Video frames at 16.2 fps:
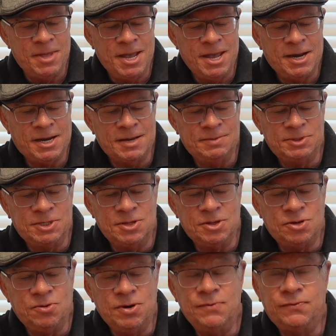It comes in
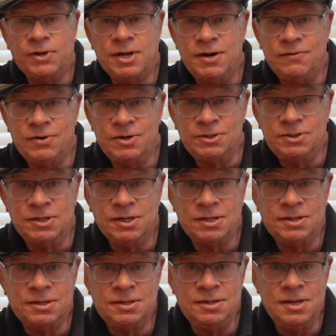three flavors,
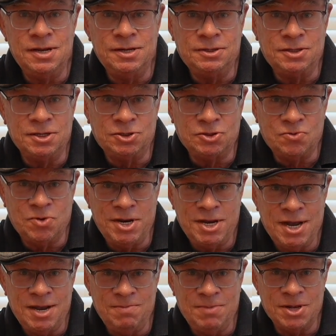the
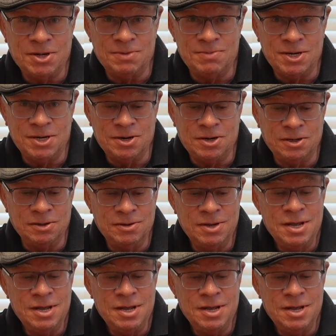28 millimeter,